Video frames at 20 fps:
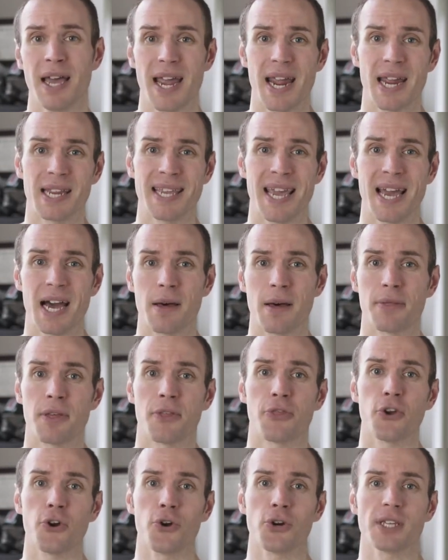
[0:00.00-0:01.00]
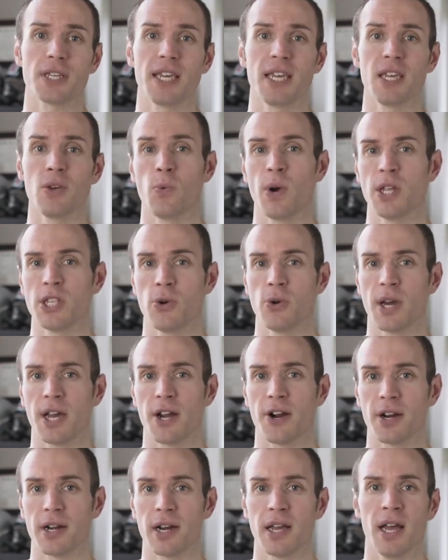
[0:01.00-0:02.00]
And yeah, the third key, when you
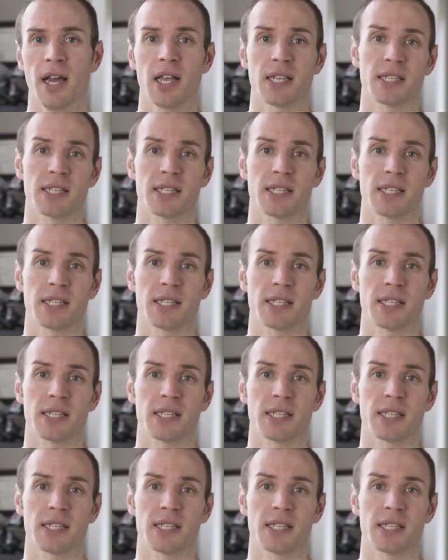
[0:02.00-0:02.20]
hear it,